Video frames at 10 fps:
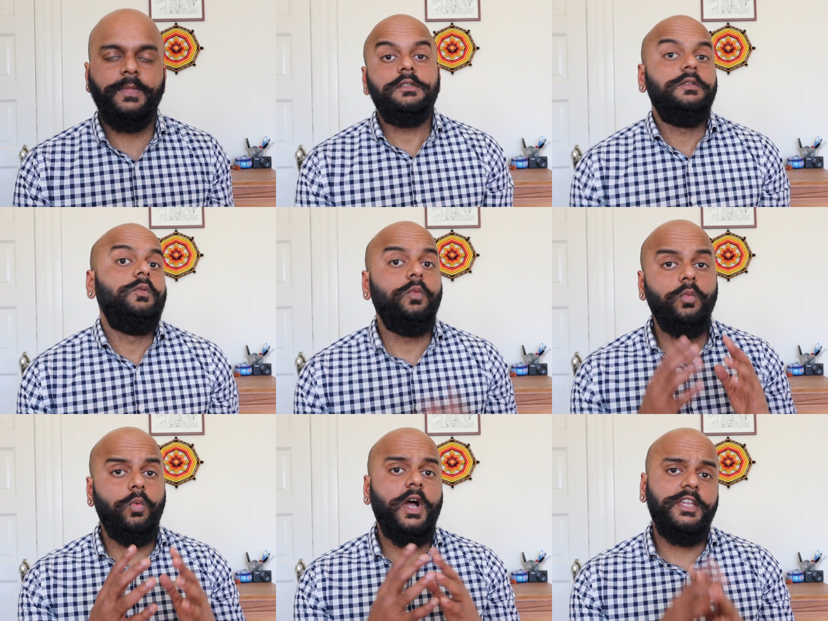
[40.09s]
So
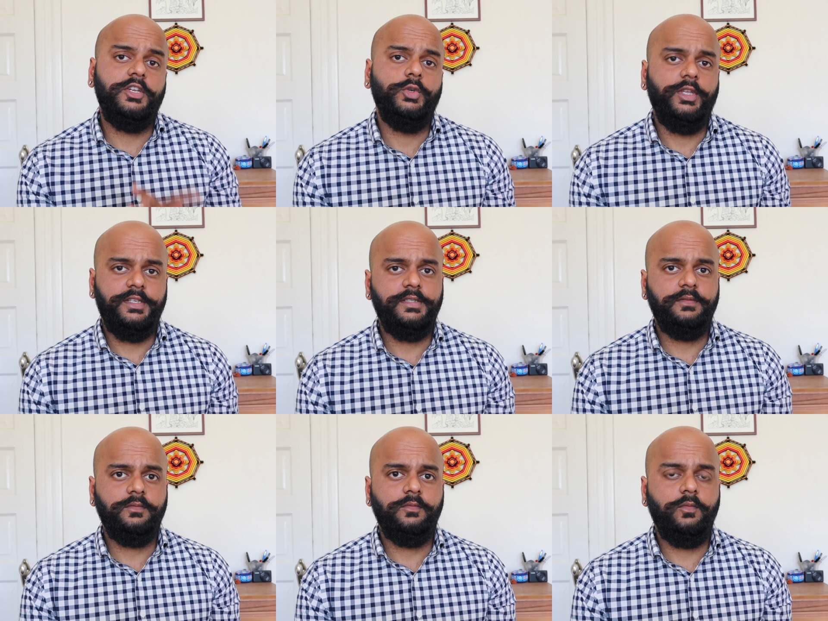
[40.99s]
why do
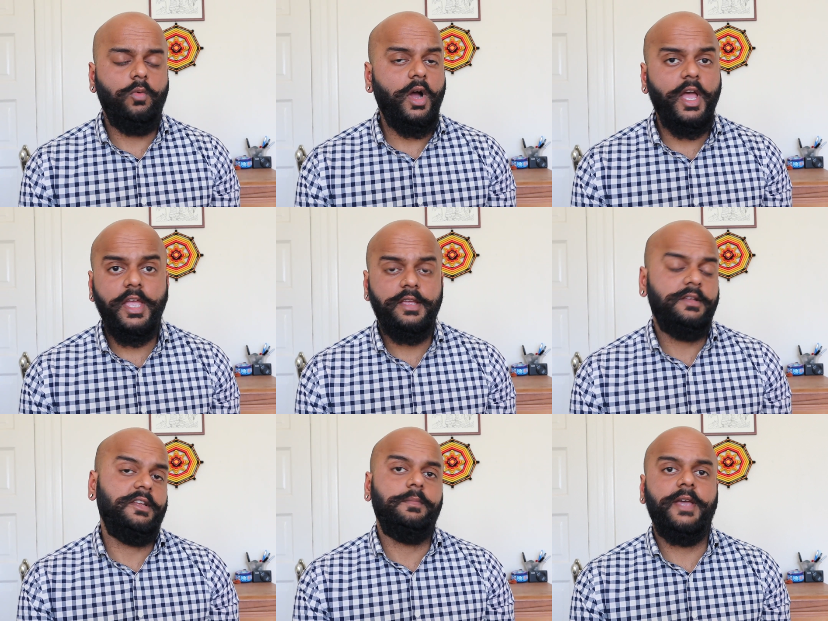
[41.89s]
this? Why
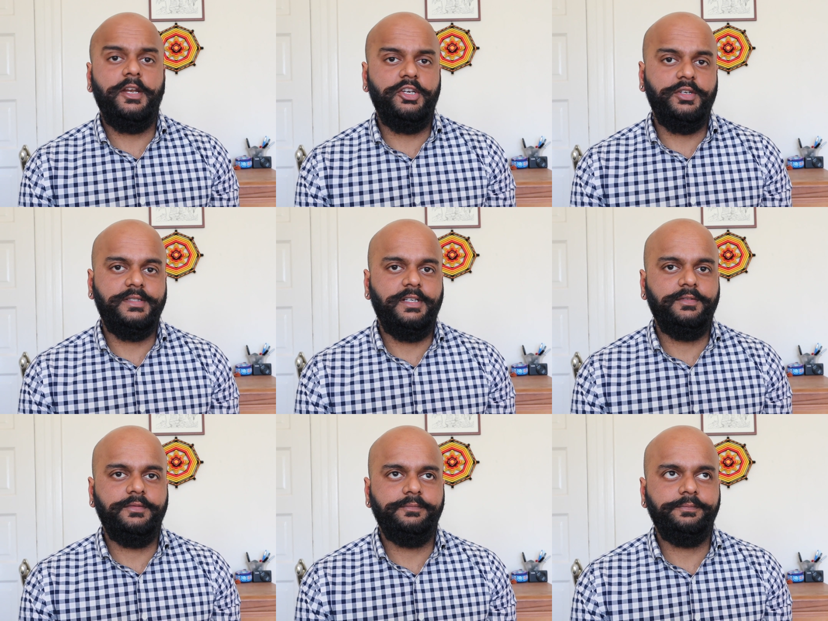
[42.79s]
reparent yourself?